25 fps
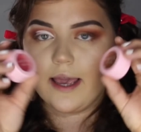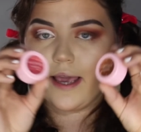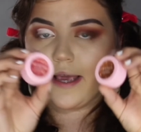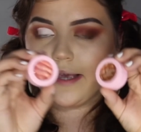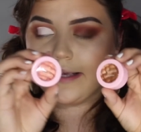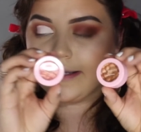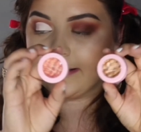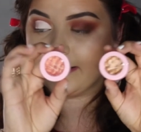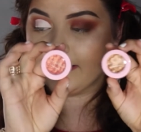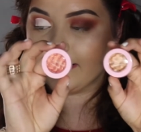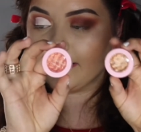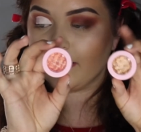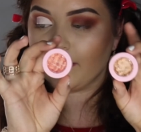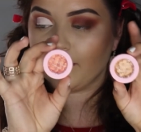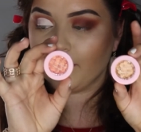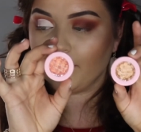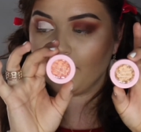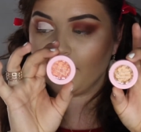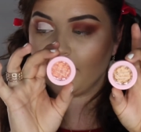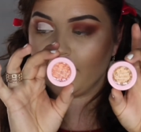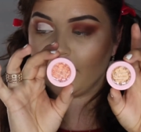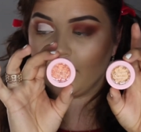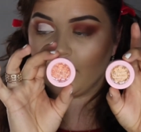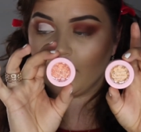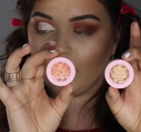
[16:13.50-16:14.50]
Ace
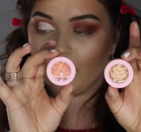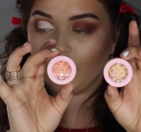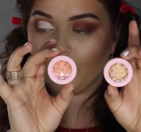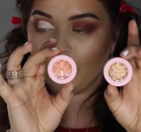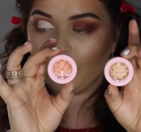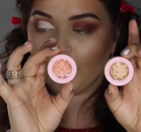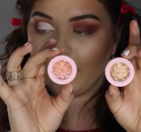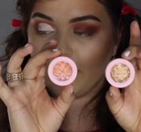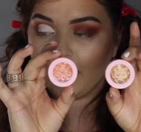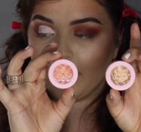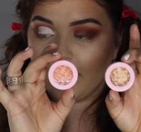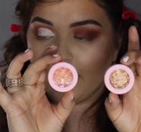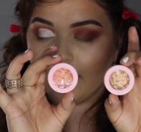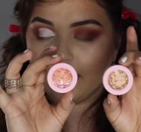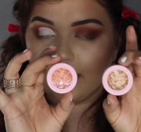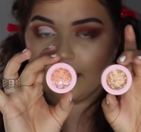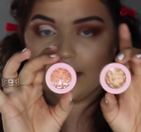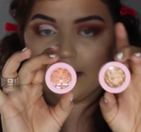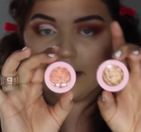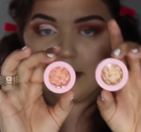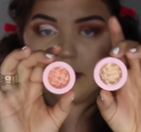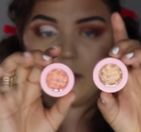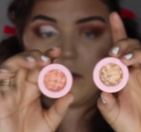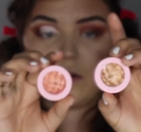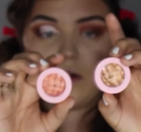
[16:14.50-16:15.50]
Beauty
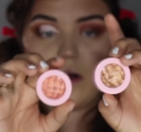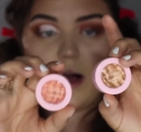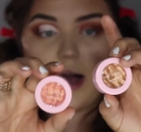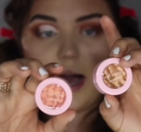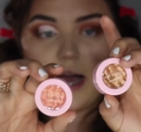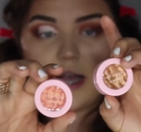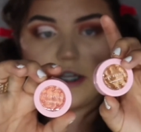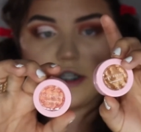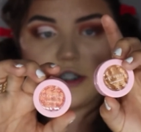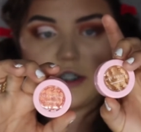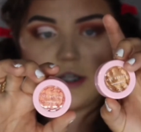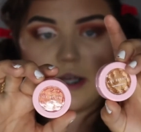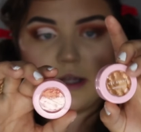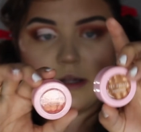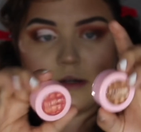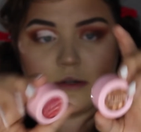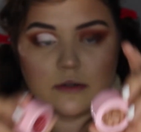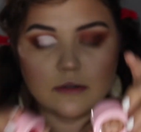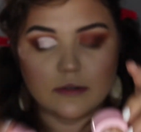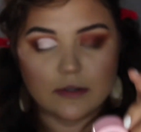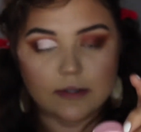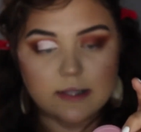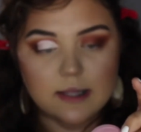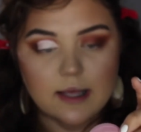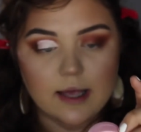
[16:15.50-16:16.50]
single
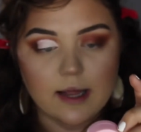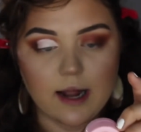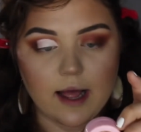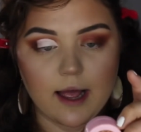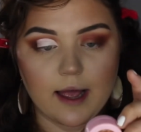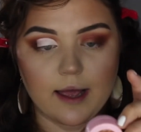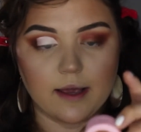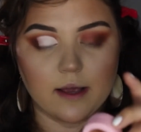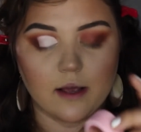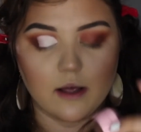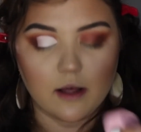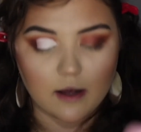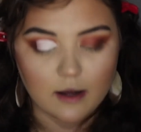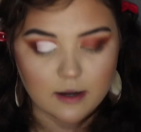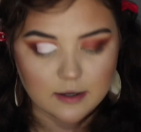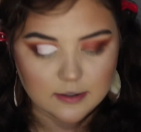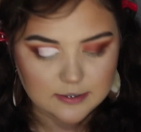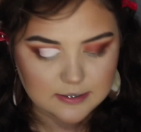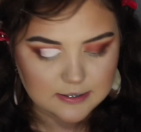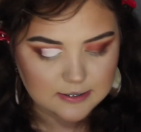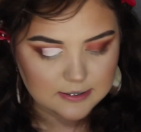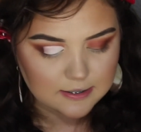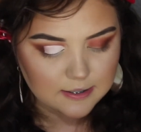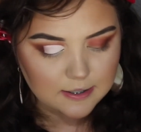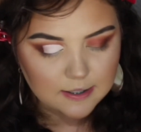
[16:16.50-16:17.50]
eyeshadows that I got
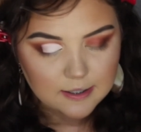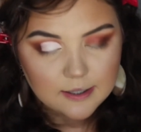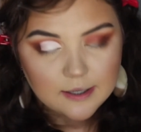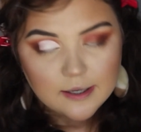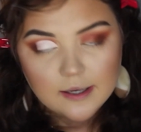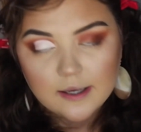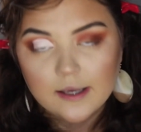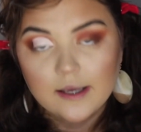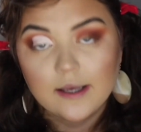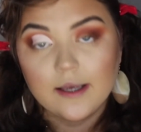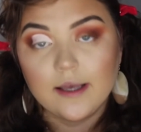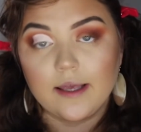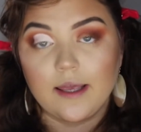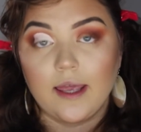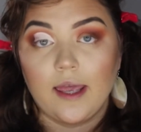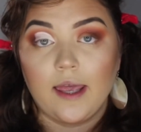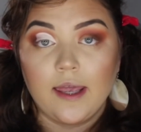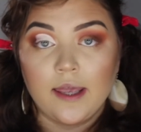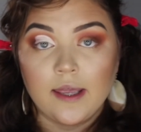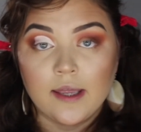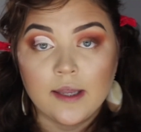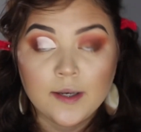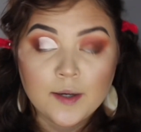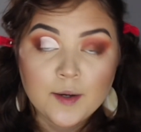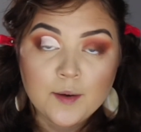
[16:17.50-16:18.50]

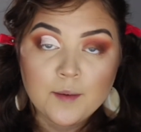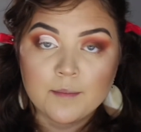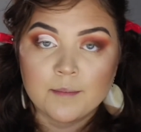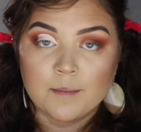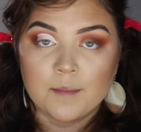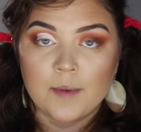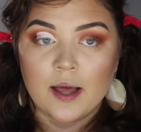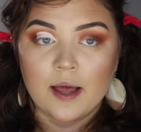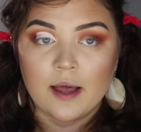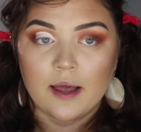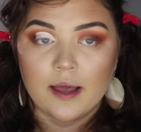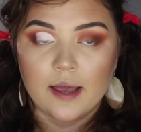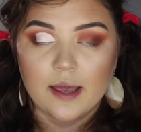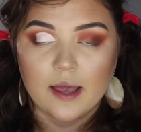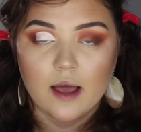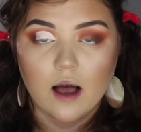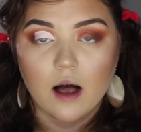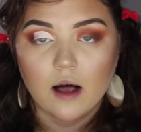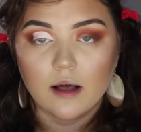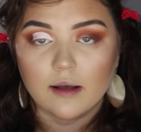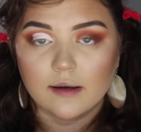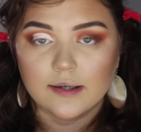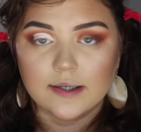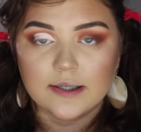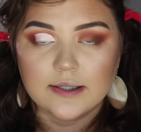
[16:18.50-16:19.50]
in my
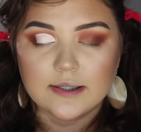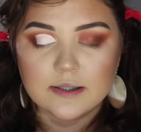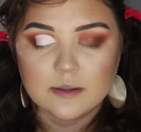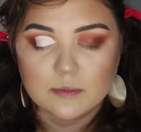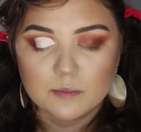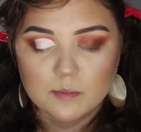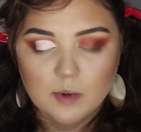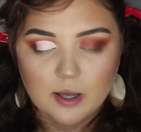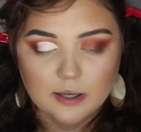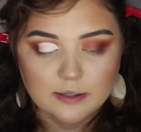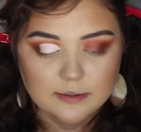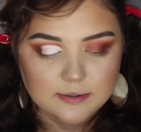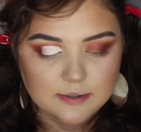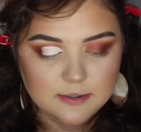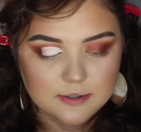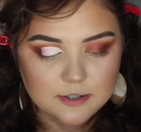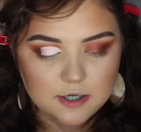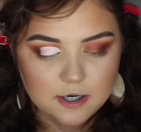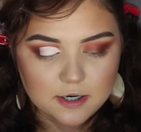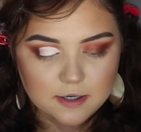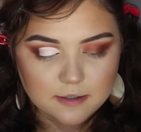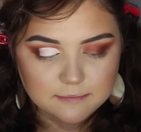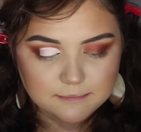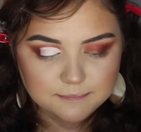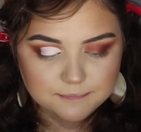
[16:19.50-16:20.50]
August
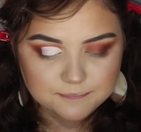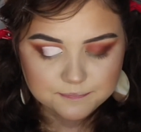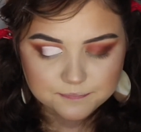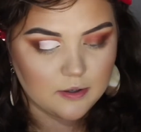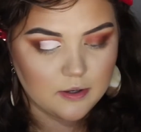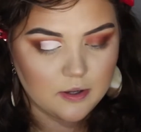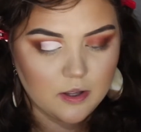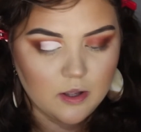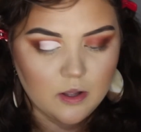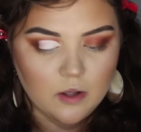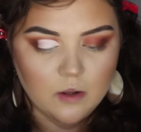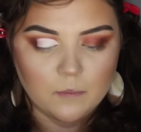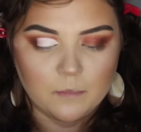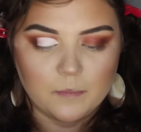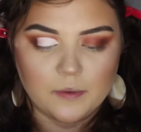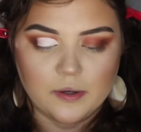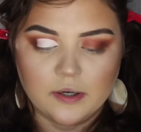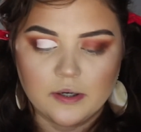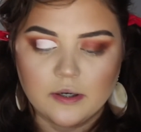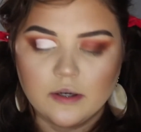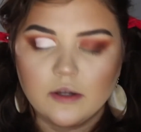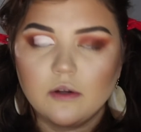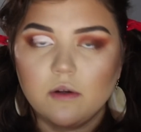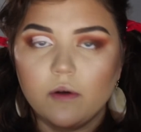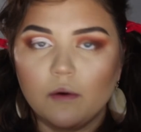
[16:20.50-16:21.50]
BoxyCharm. We're
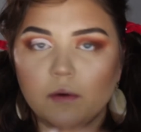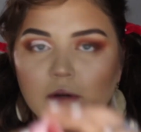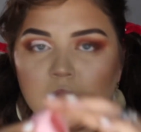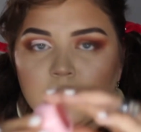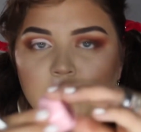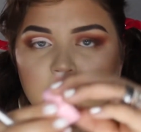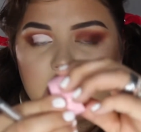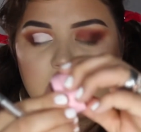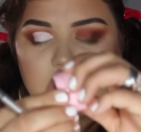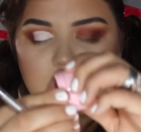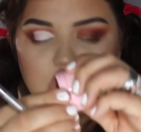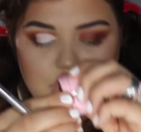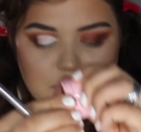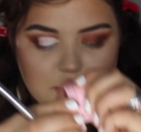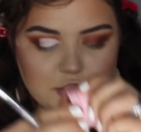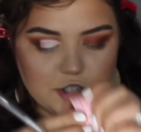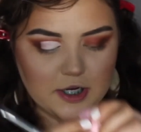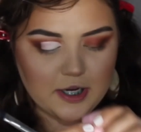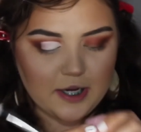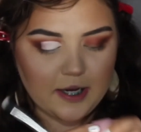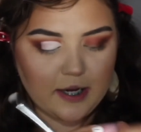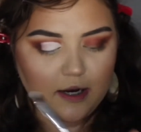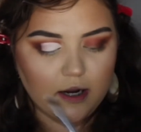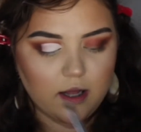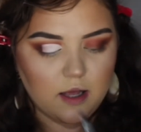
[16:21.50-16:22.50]
gonna go in with the
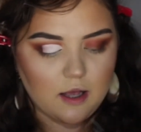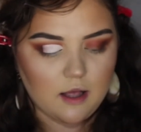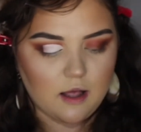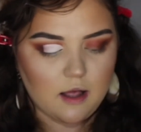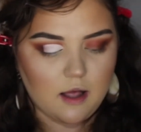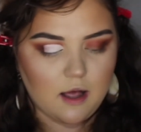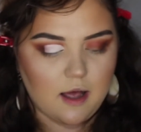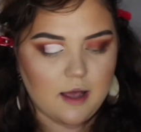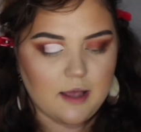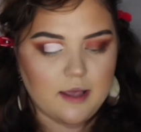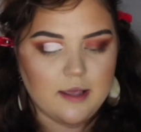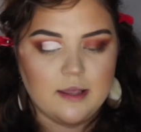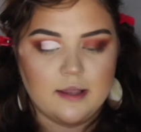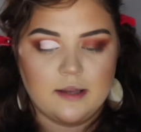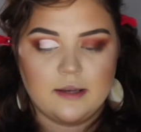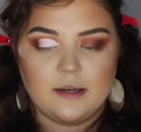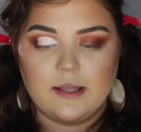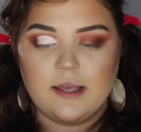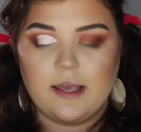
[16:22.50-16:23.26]
shade Cotton